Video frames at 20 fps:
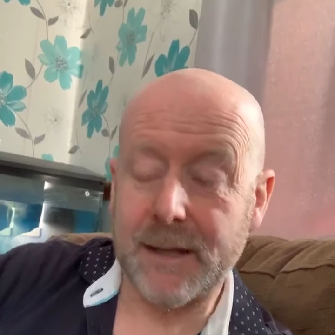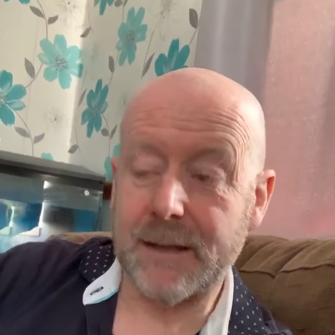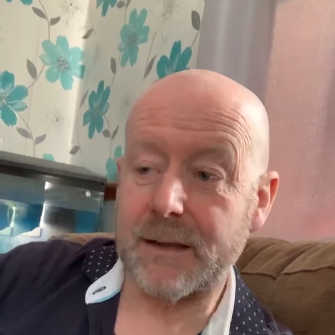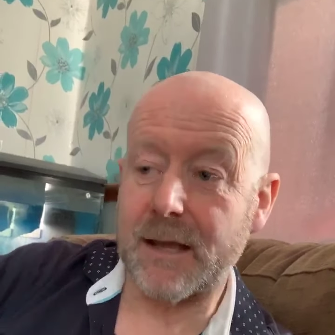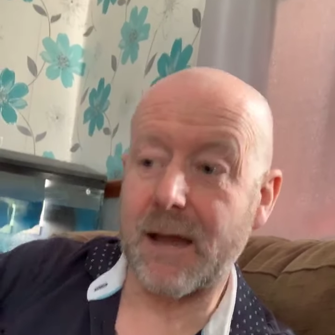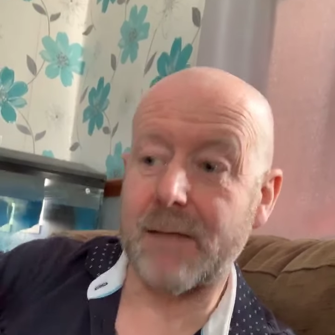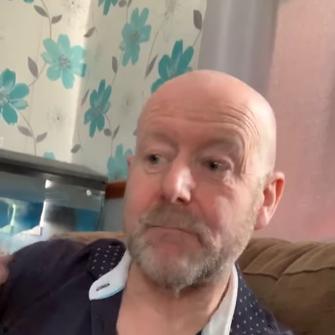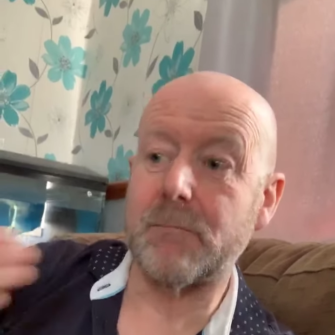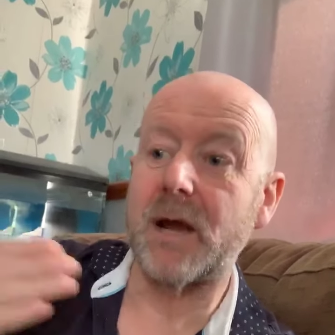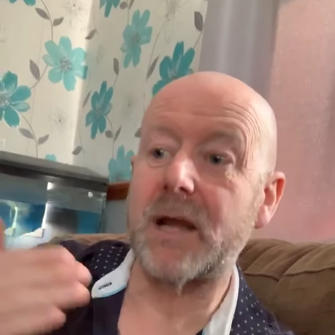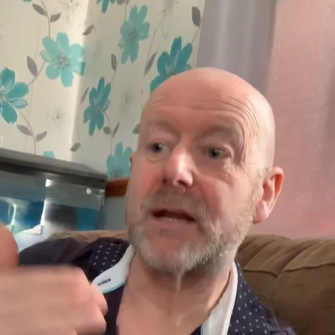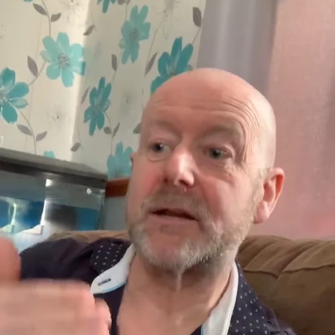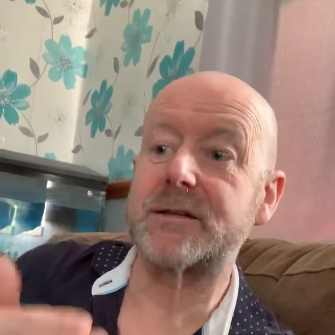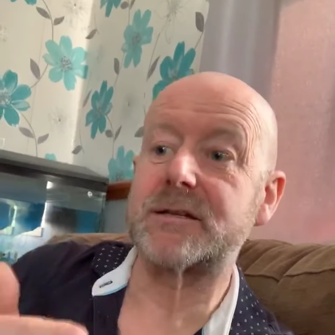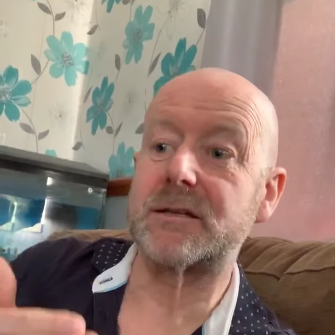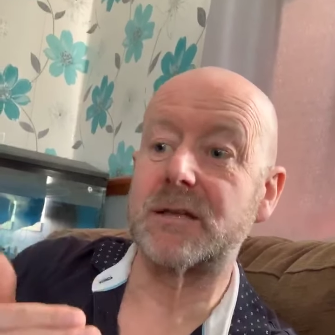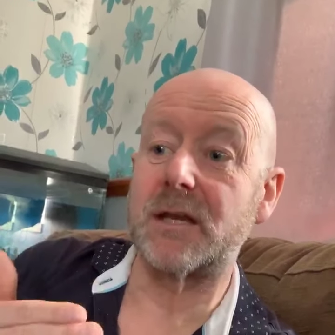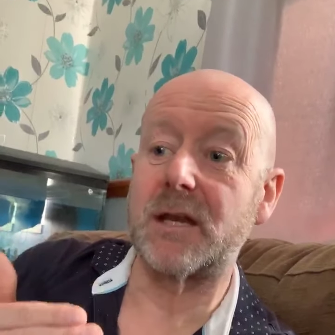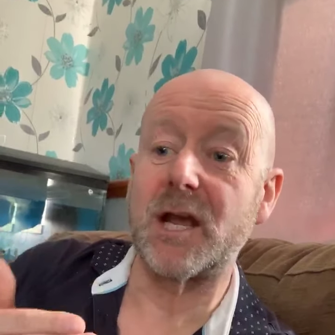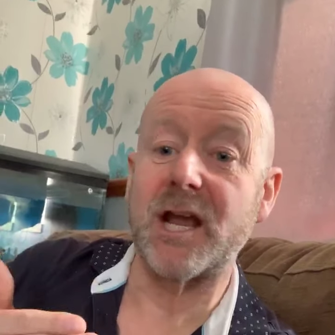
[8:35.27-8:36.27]
That
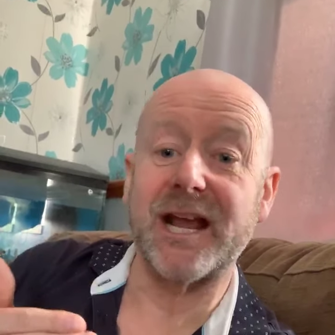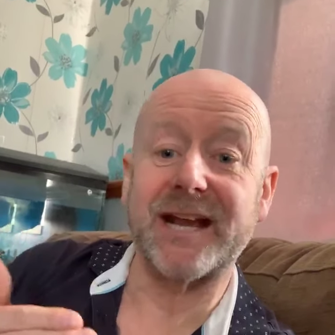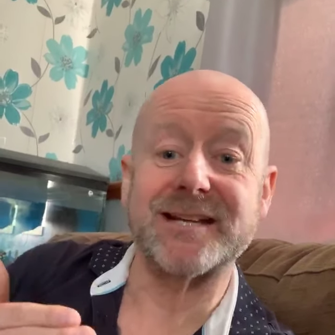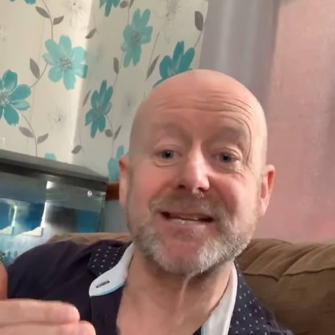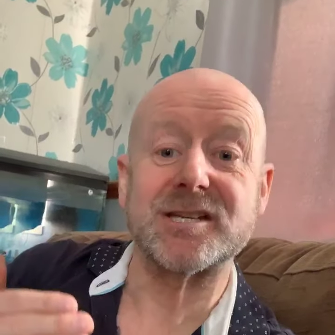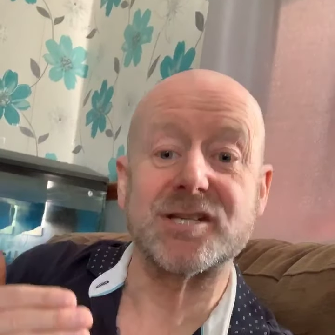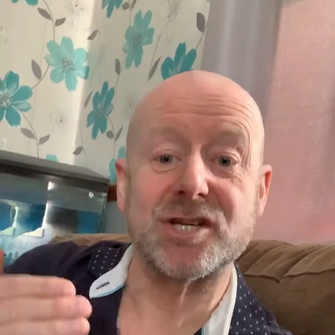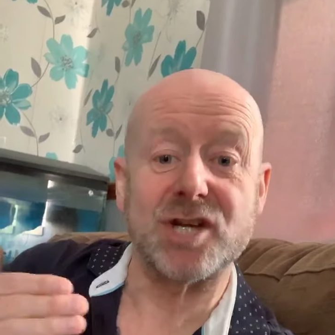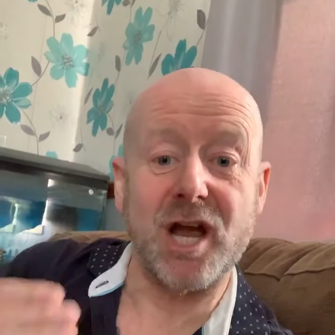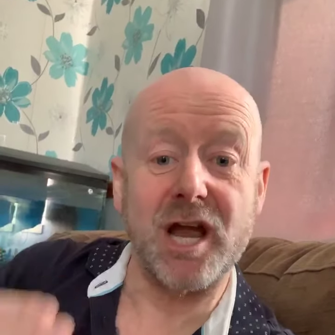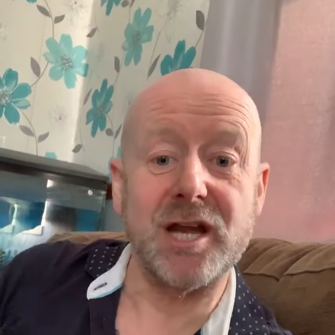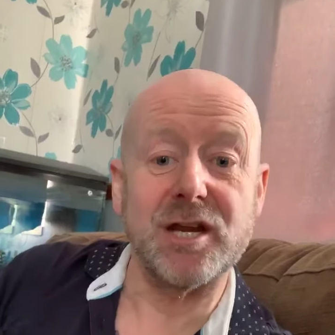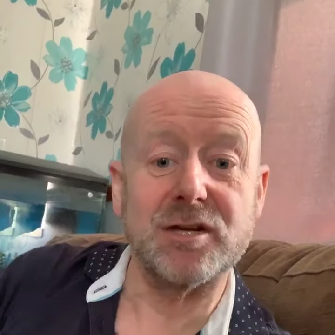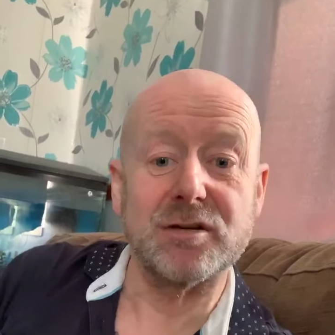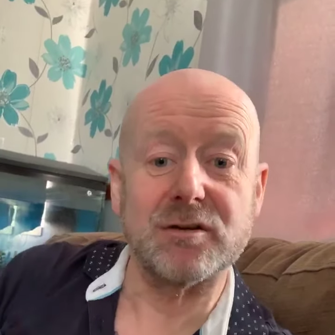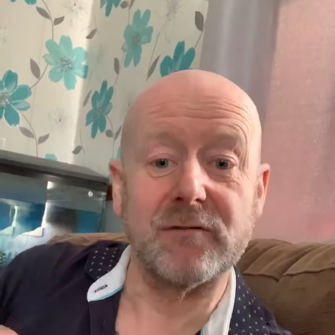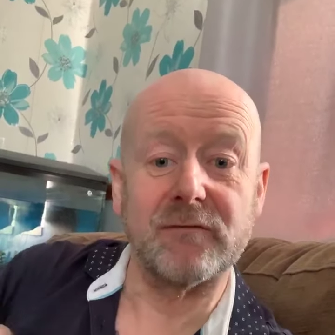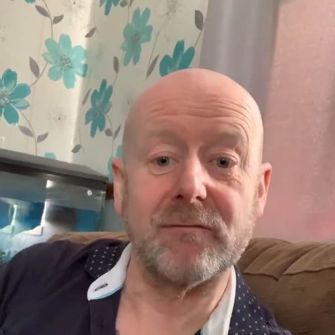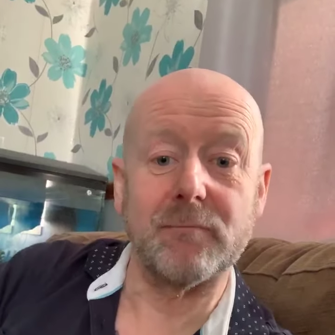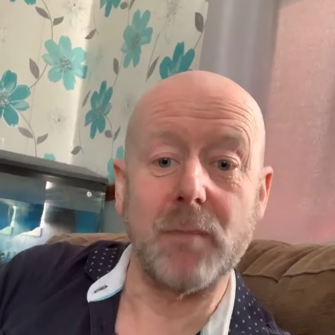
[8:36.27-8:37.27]
makes the
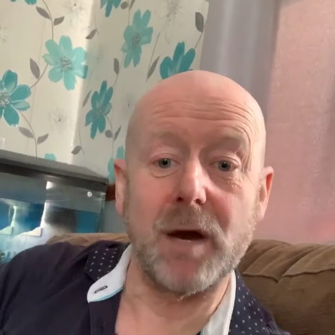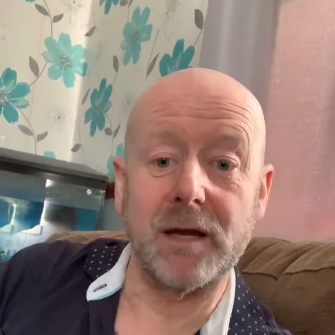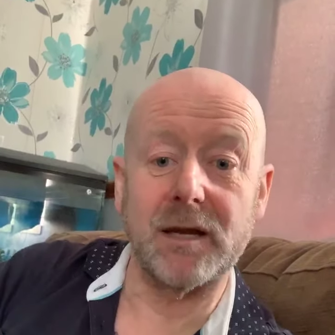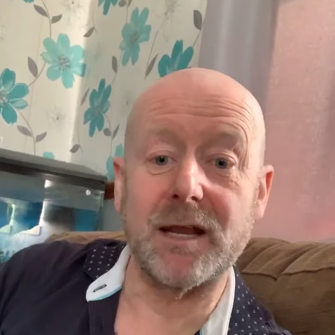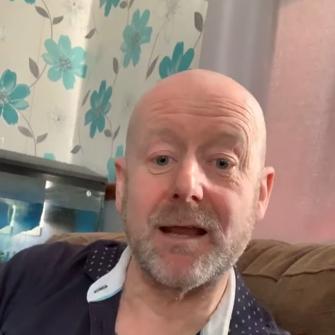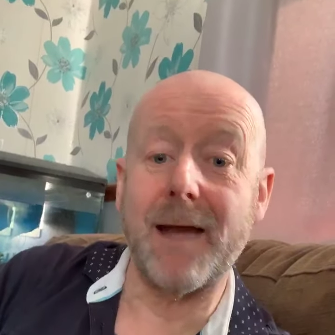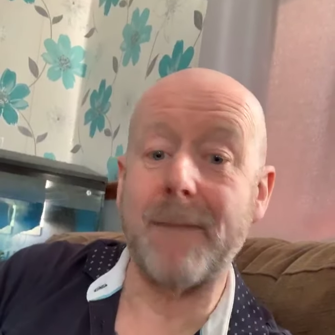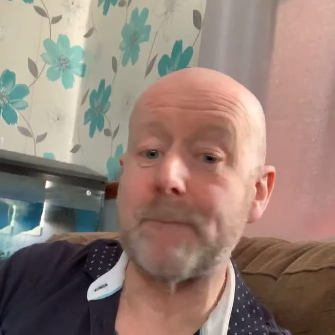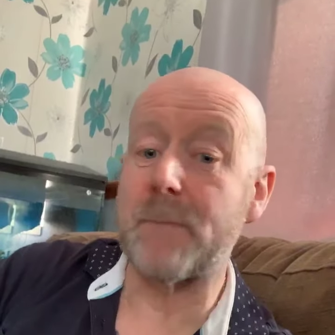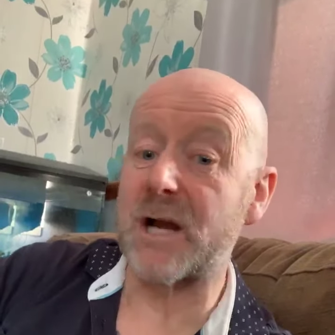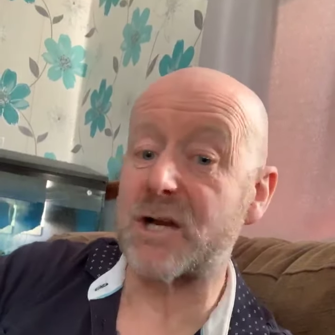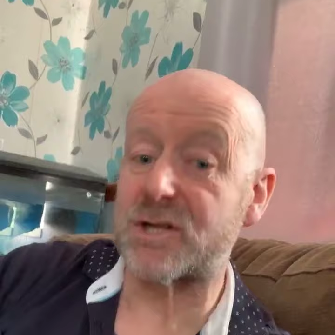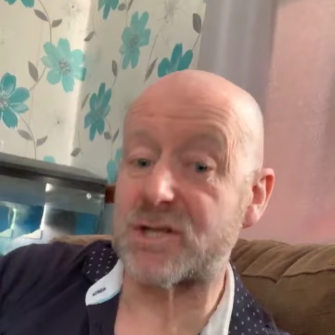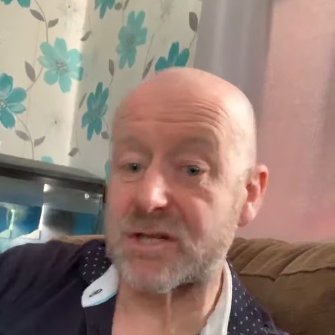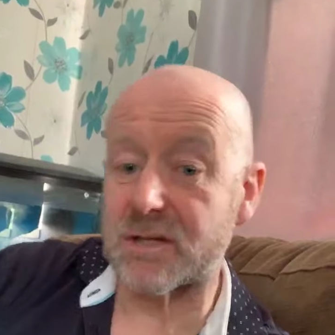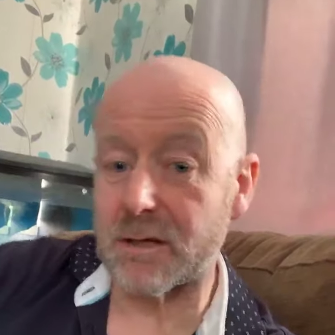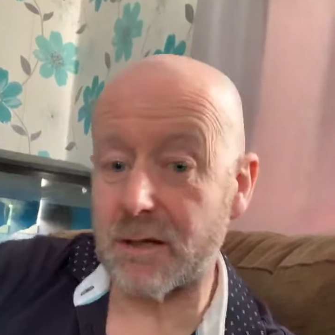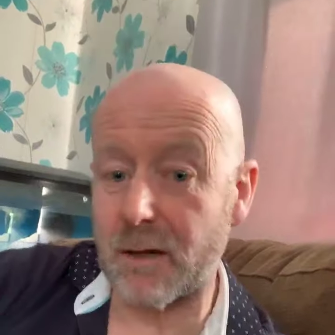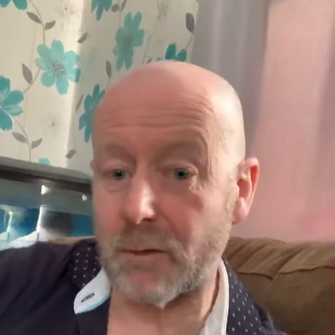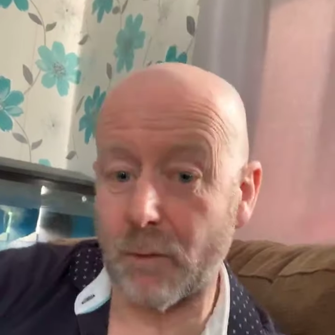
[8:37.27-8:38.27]
exchange of money much
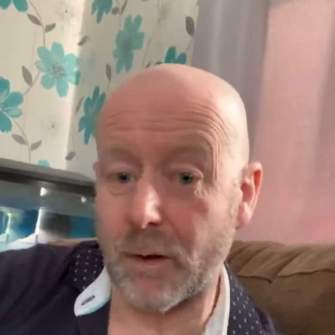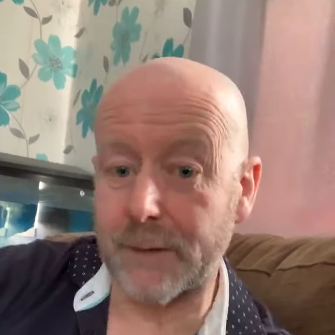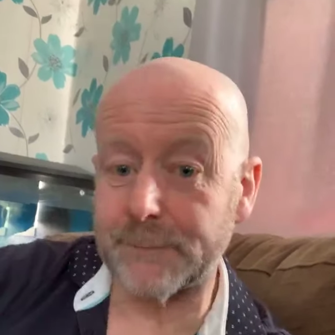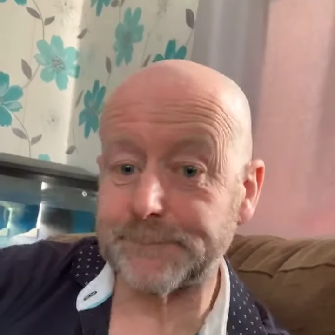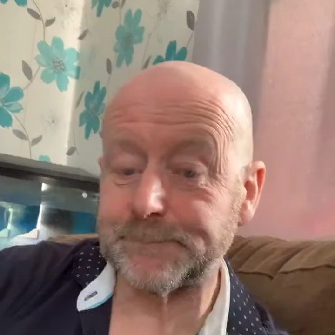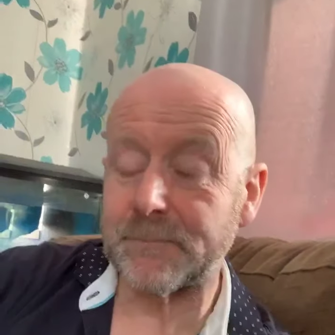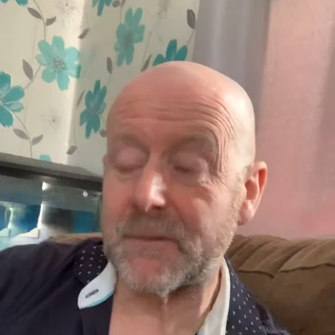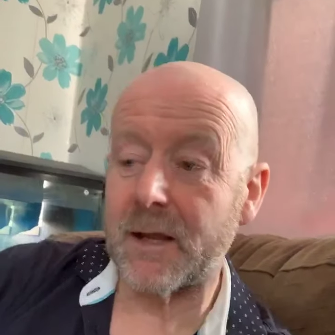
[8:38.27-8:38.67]
slower.